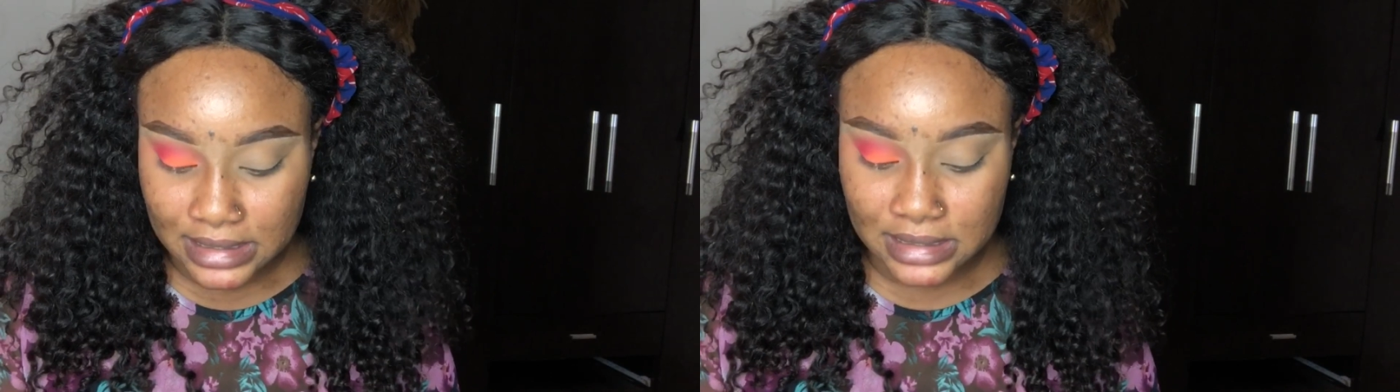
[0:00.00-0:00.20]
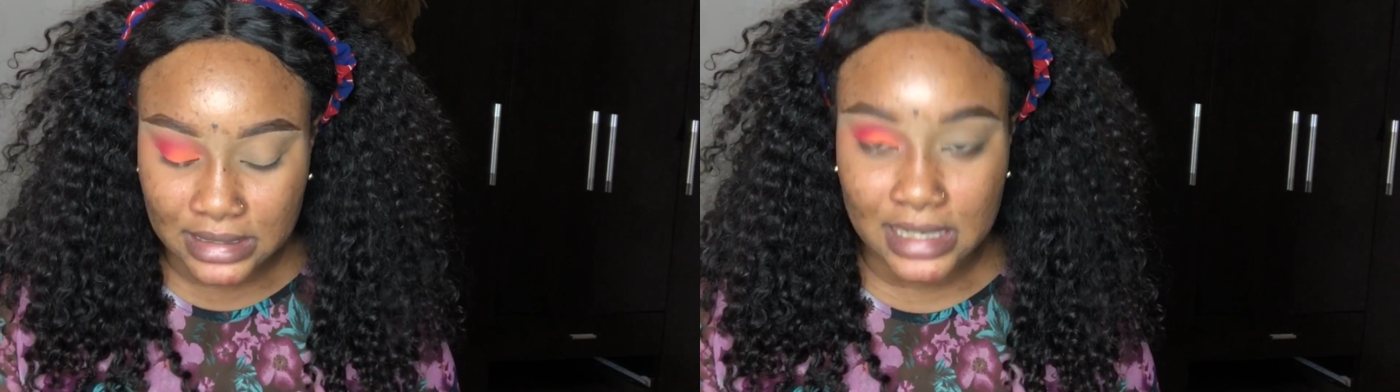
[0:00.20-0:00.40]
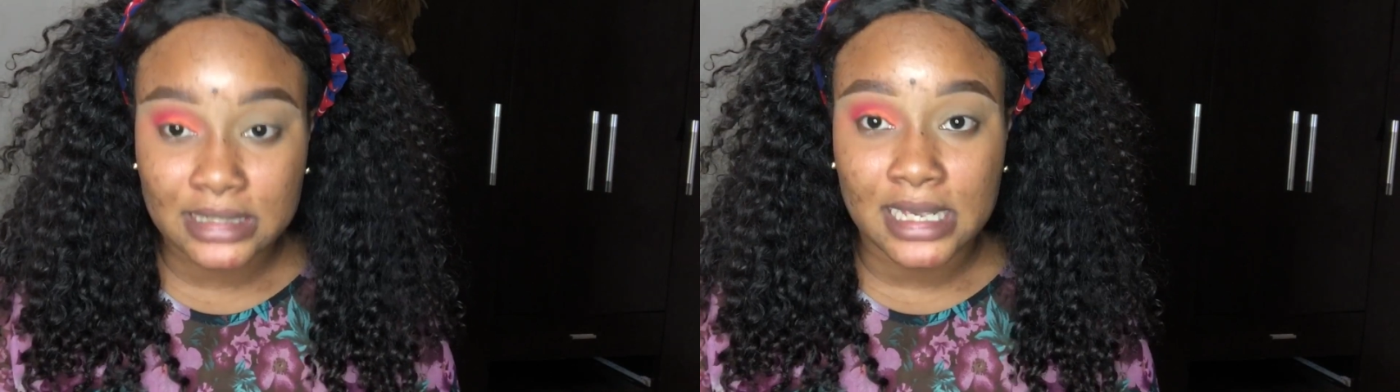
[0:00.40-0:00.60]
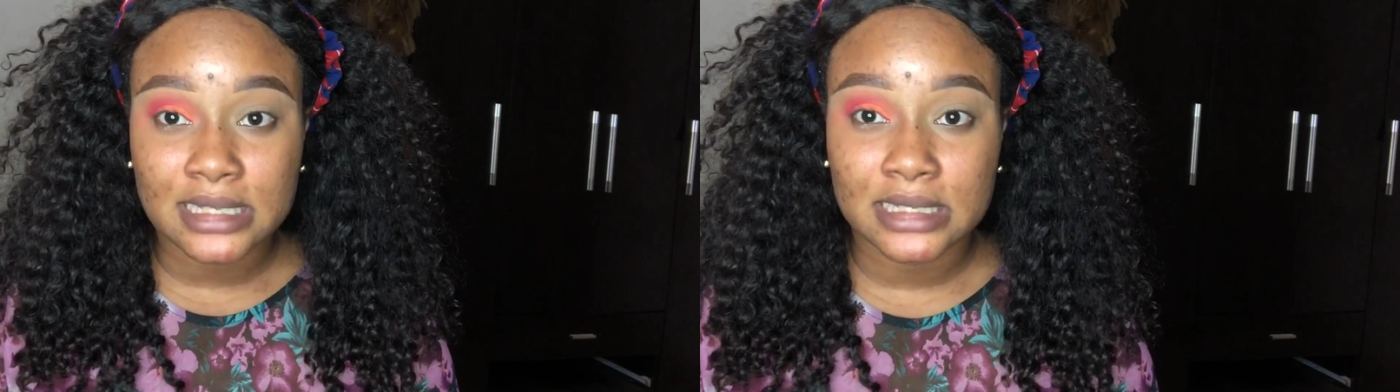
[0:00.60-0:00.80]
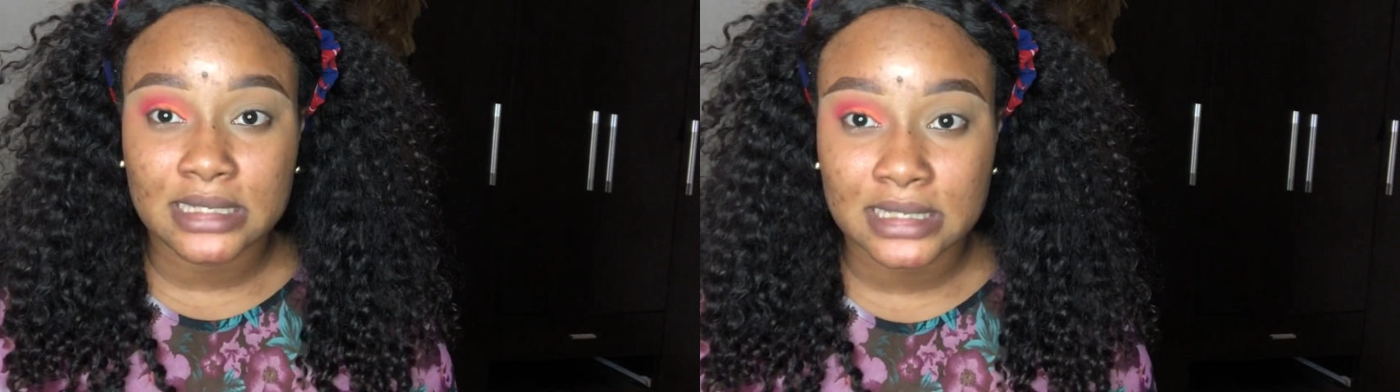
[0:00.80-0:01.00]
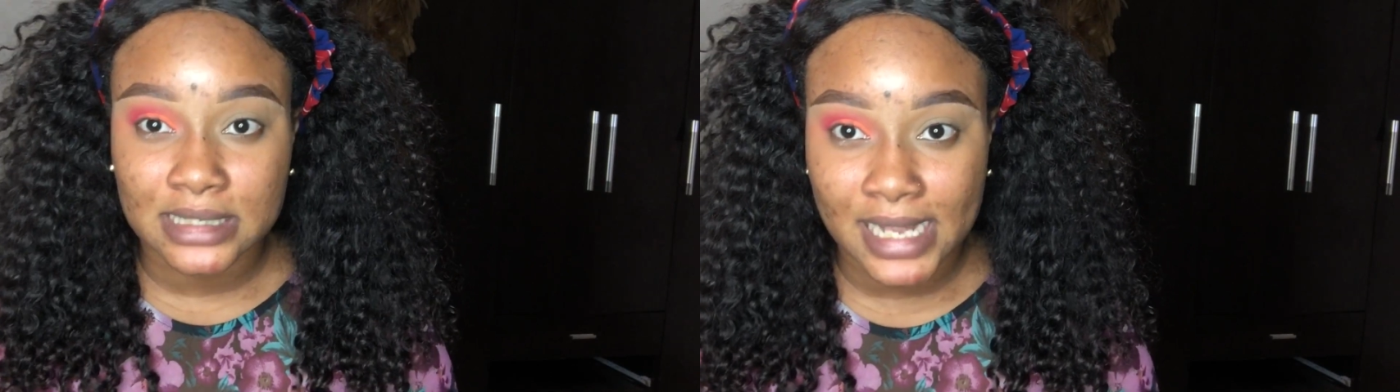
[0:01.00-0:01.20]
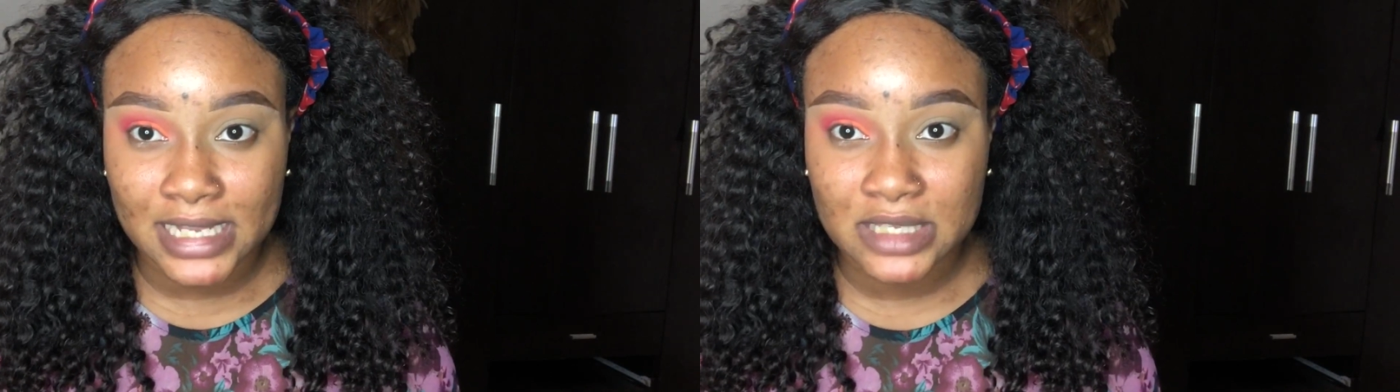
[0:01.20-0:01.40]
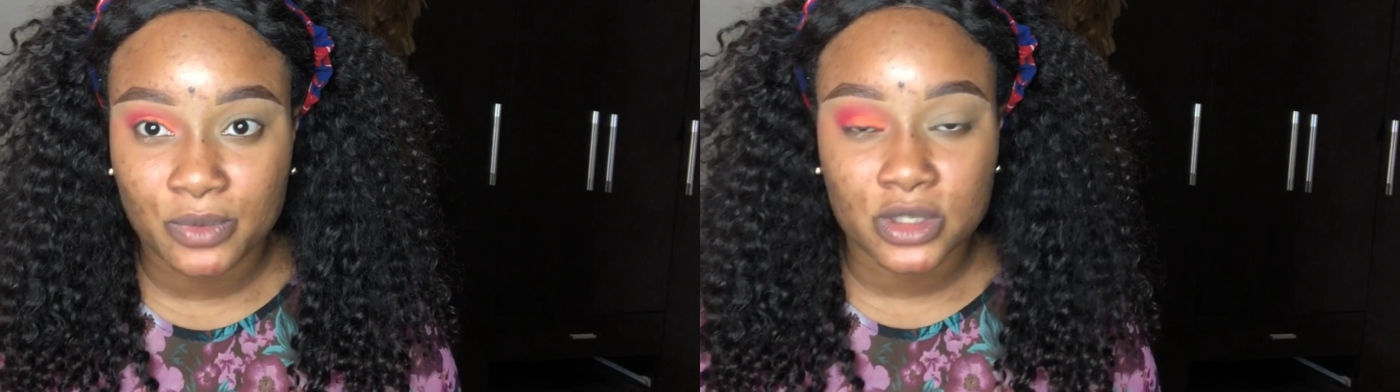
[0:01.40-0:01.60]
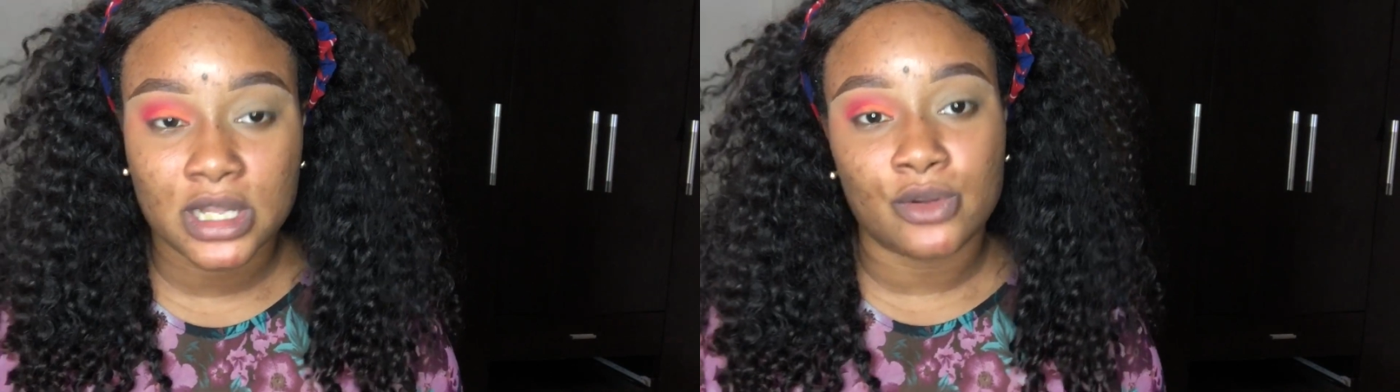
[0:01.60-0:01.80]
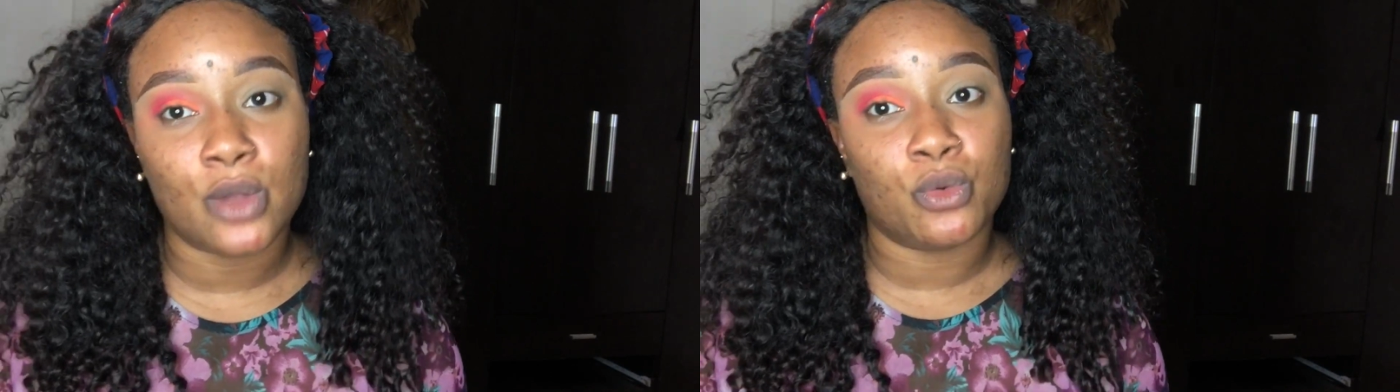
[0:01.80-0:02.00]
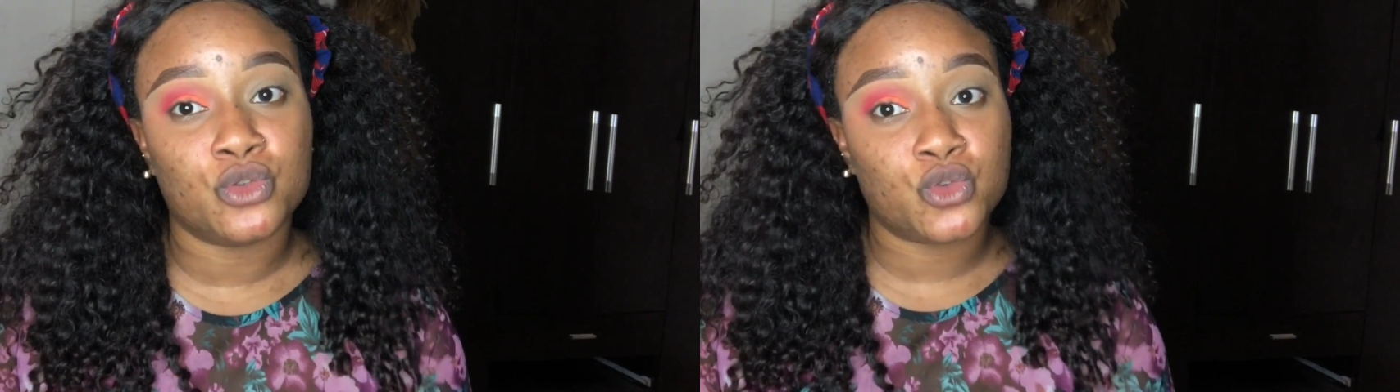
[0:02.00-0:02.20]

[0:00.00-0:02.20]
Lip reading: Is it nice? Yes, it is nice, but now I want